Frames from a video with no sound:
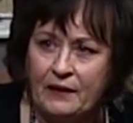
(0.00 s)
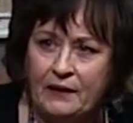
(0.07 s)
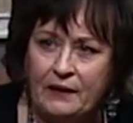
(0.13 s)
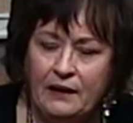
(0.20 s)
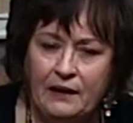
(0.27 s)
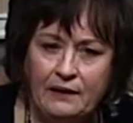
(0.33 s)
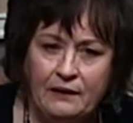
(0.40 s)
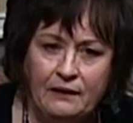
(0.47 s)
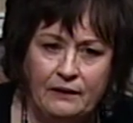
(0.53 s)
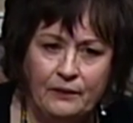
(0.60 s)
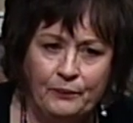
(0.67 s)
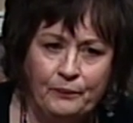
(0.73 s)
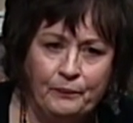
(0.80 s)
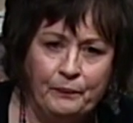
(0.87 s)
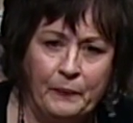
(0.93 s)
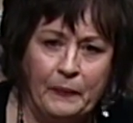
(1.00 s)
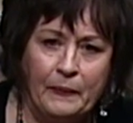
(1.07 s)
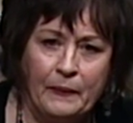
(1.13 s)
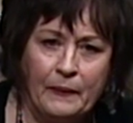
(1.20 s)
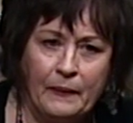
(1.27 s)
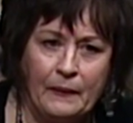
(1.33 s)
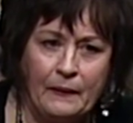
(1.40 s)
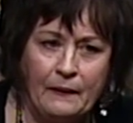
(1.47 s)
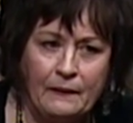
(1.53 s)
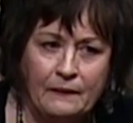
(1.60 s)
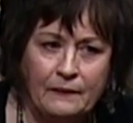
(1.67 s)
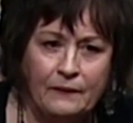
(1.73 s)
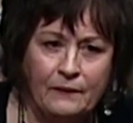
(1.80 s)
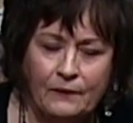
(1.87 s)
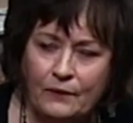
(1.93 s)
And um,
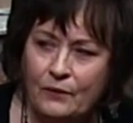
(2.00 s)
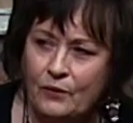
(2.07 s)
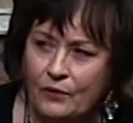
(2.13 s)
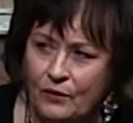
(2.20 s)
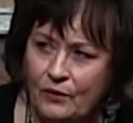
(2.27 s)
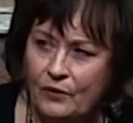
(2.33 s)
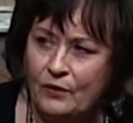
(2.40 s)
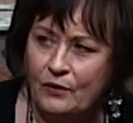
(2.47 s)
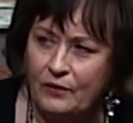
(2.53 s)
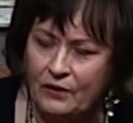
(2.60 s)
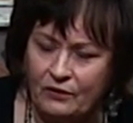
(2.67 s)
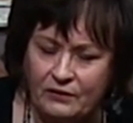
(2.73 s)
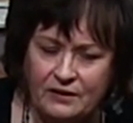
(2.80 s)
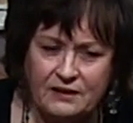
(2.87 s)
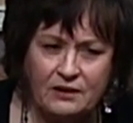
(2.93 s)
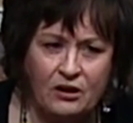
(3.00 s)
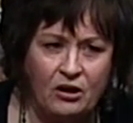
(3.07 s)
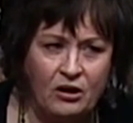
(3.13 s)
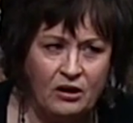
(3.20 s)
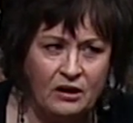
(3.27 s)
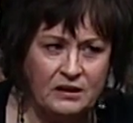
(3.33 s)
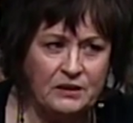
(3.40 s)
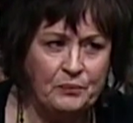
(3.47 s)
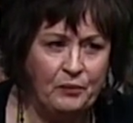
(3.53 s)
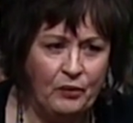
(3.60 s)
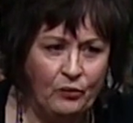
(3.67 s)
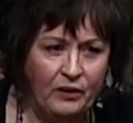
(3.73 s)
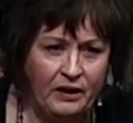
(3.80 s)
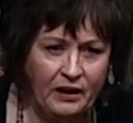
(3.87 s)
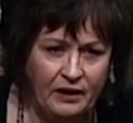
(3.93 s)
there is a cost. There know, is a cost, but
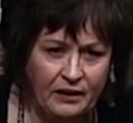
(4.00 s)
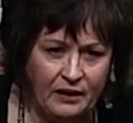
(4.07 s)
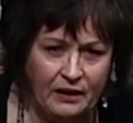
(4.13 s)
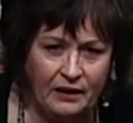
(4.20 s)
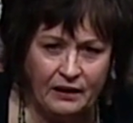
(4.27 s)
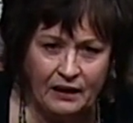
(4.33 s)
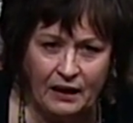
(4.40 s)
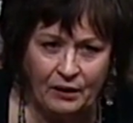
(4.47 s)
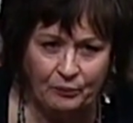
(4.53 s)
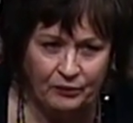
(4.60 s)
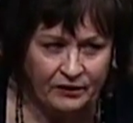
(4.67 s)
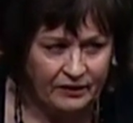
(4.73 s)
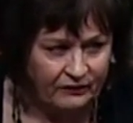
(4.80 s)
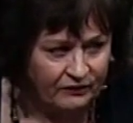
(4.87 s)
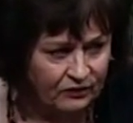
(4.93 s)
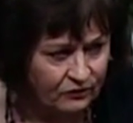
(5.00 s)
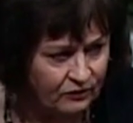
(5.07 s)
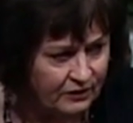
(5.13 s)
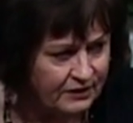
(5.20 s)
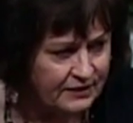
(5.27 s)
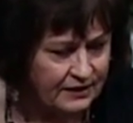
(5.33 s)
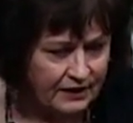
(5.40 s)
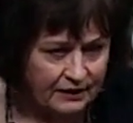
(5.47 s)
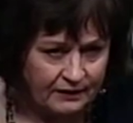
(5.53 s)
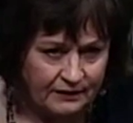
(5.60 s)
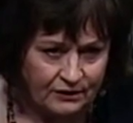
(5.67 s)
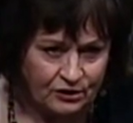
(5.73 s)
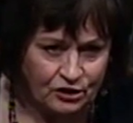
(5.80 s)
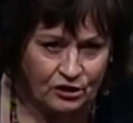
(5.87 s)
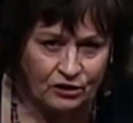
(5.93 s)
we no doubt. I believe the Lord is saying
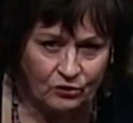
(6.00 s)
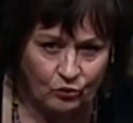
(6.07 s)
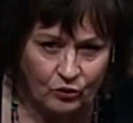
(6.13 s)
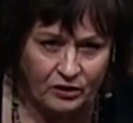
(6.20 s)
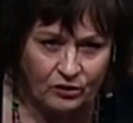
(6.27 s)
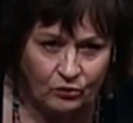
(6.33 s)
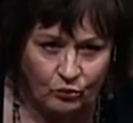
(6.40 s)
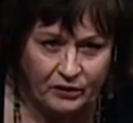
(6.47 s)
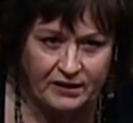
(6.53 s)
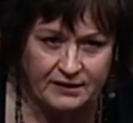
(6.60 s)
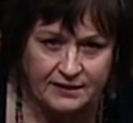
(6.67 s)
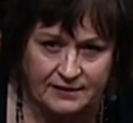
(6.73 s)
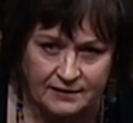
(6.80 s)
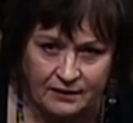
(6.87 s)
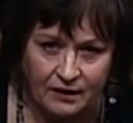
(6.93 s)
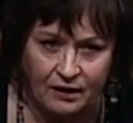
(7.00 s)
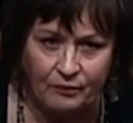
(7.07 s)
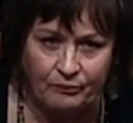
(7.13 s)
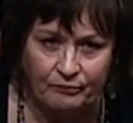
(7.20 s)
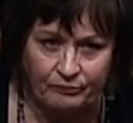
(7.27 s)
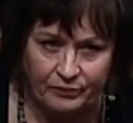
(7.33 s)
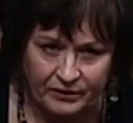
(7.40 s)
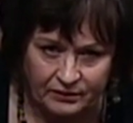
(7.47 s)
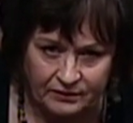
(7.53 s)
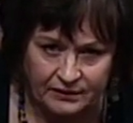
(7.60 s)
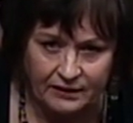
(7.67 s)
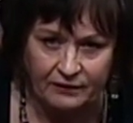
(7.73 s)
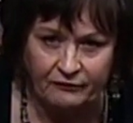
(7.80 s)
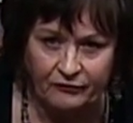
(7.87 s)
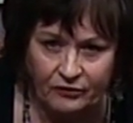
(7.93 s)
this year, will we stop
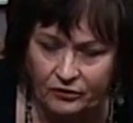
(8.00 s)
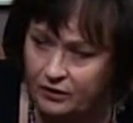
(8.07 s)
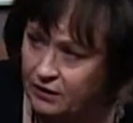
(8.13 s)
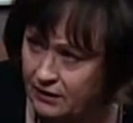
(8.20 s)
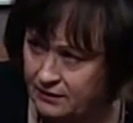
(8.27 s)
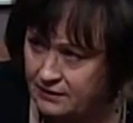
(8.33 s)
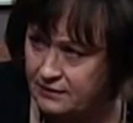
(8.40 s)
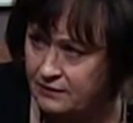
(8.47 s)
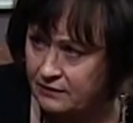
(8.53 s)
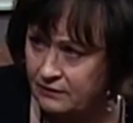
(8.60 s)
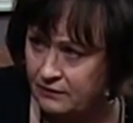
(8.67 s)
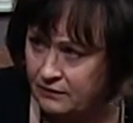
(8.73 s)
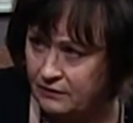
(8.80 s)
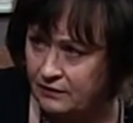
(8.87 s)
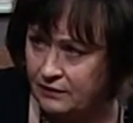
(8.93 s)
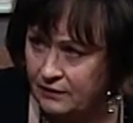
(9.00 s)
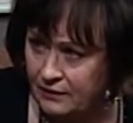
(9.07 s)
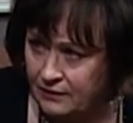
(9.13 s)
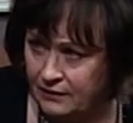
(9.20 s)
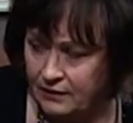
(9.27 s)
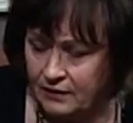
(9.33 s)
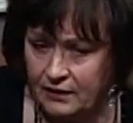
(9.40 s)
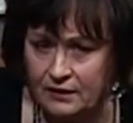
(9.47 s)
building for us? Mm-hmm, mm-hmm.